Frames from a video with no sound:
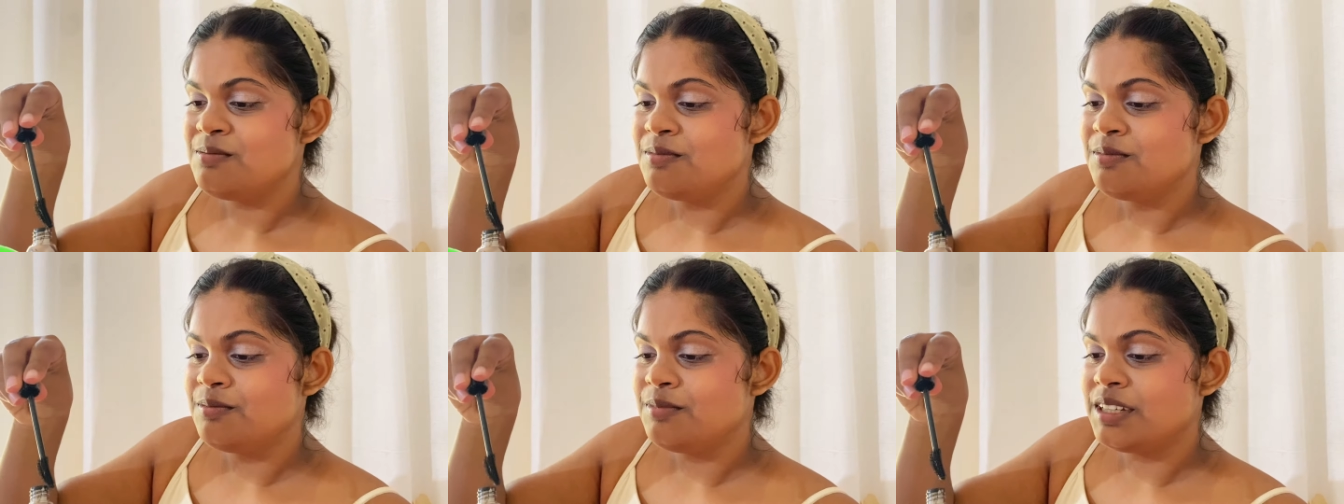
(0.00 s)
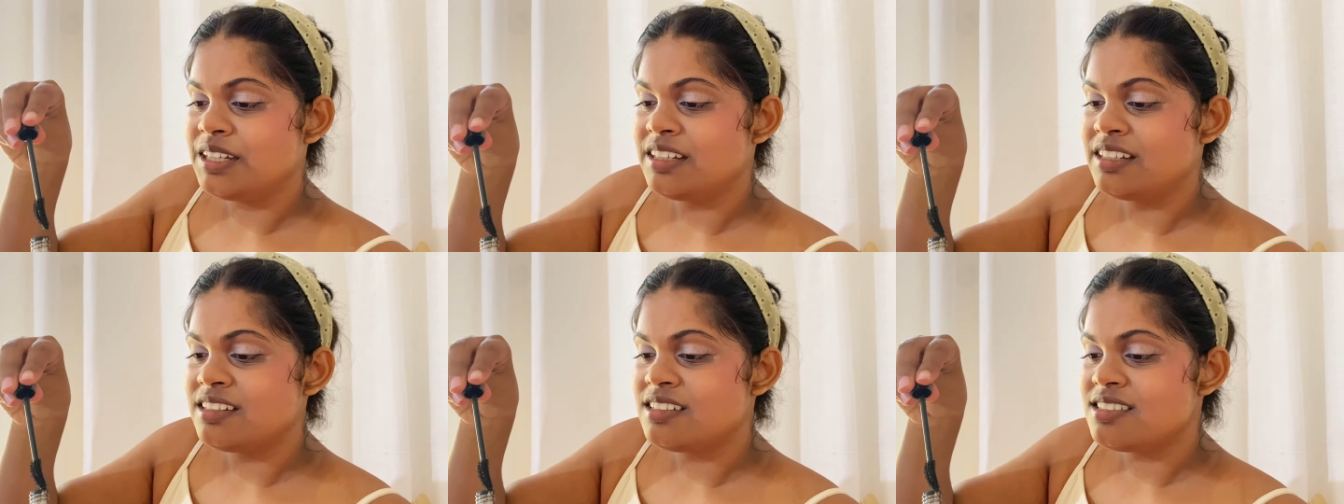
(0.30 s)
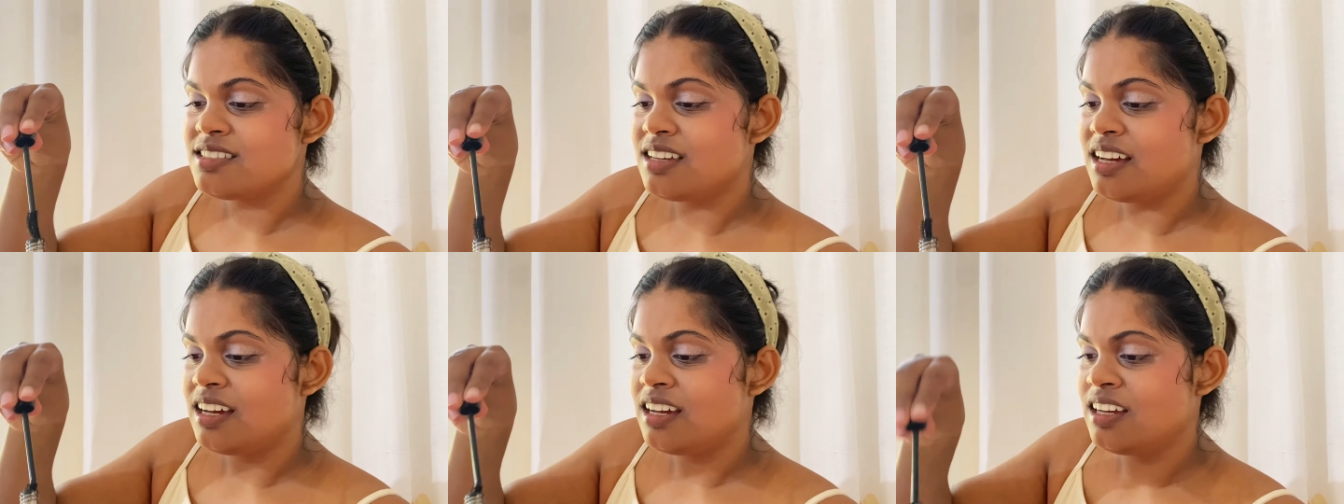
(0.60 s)
because
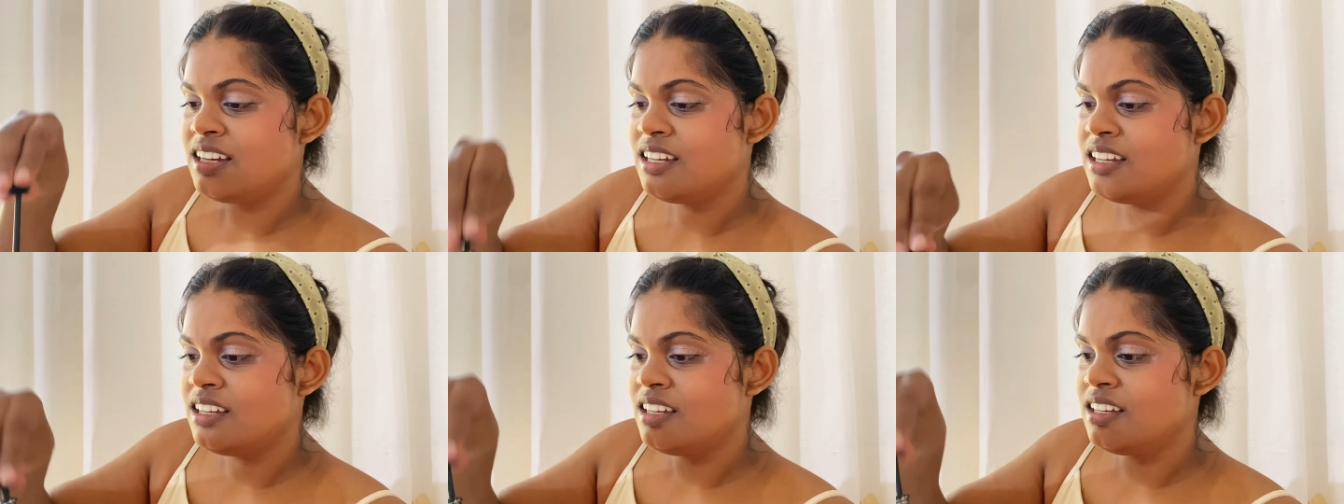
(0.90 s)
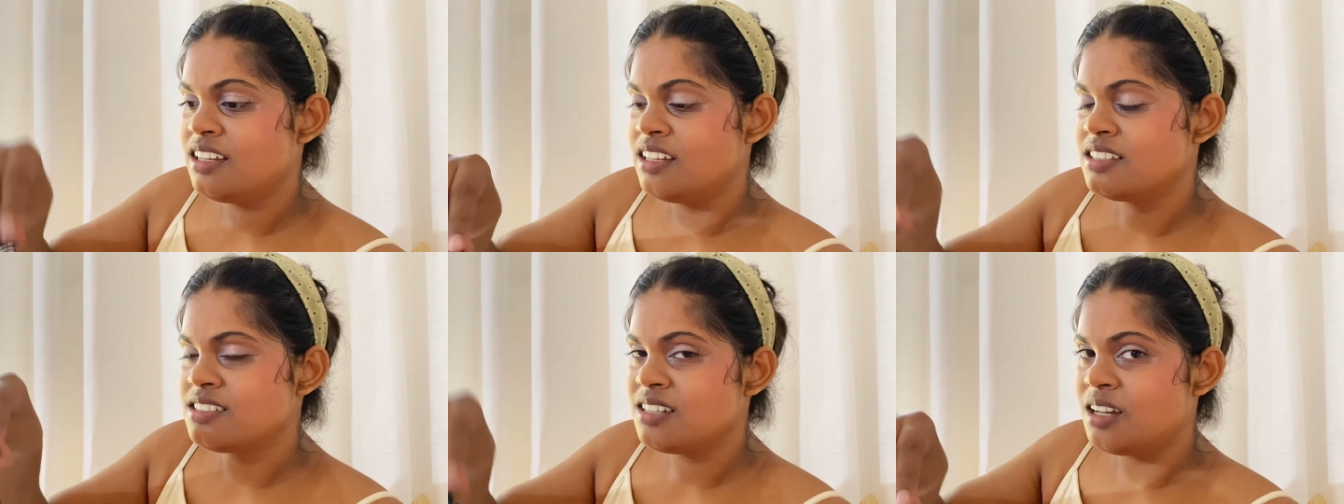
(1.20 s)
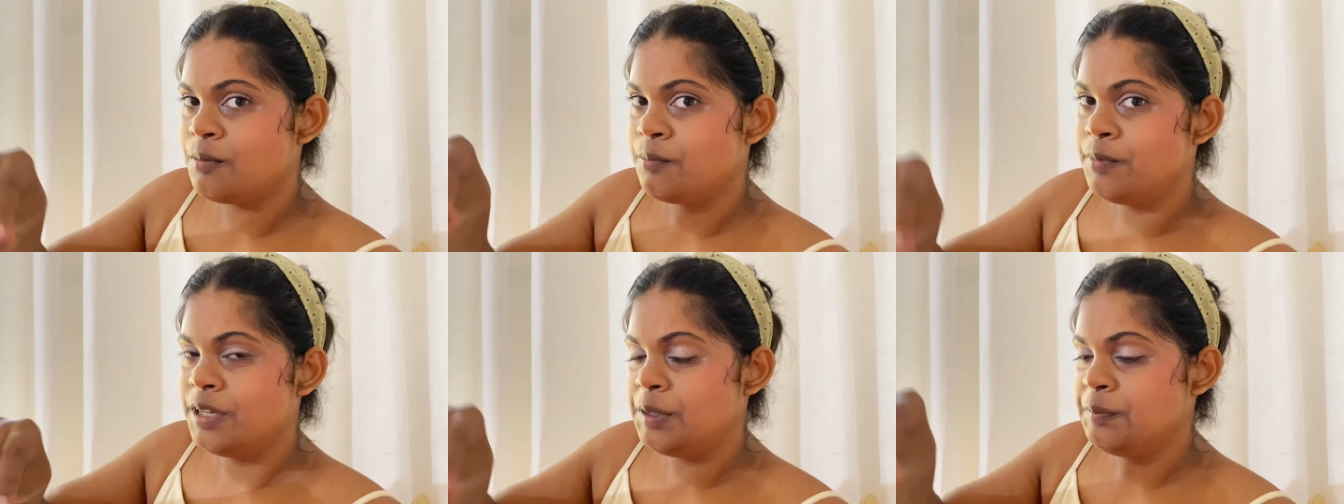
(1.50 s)

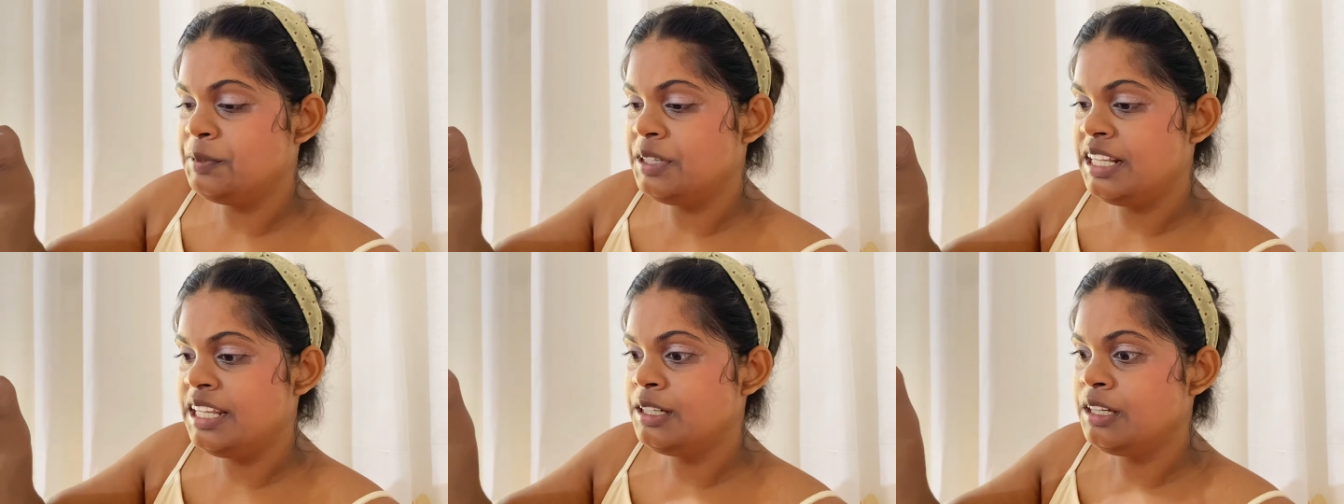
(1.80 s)
some people